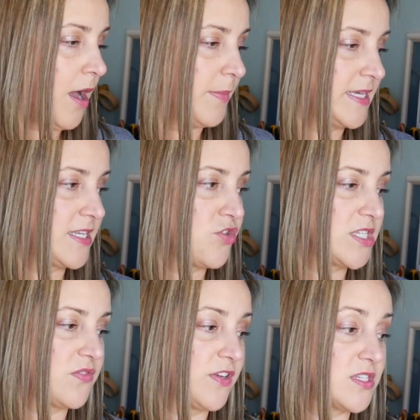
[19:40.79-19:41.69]
Because it
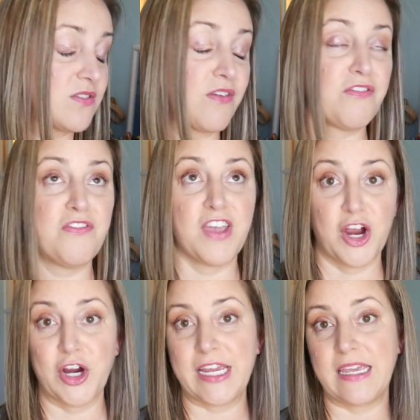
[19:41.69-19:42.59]
just feels
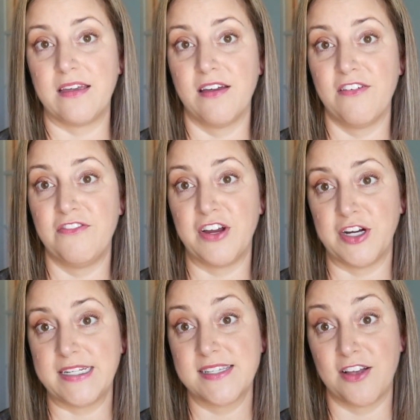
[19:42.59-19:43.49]
very,
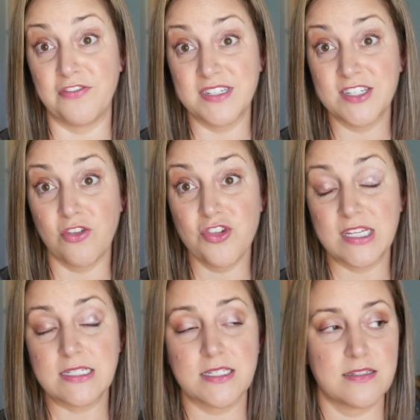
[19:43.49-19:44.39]
very
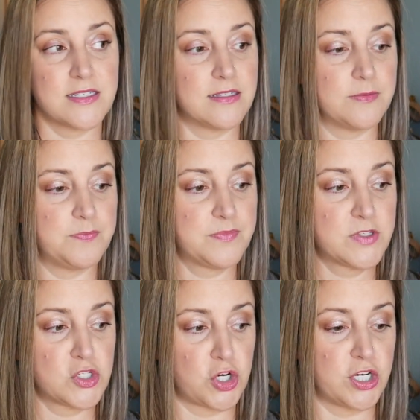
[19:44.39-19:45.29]
self-indulgent to
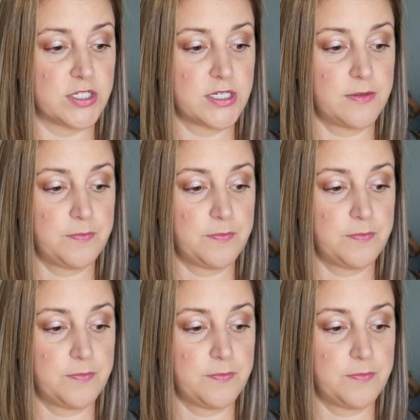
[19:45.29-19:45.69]
start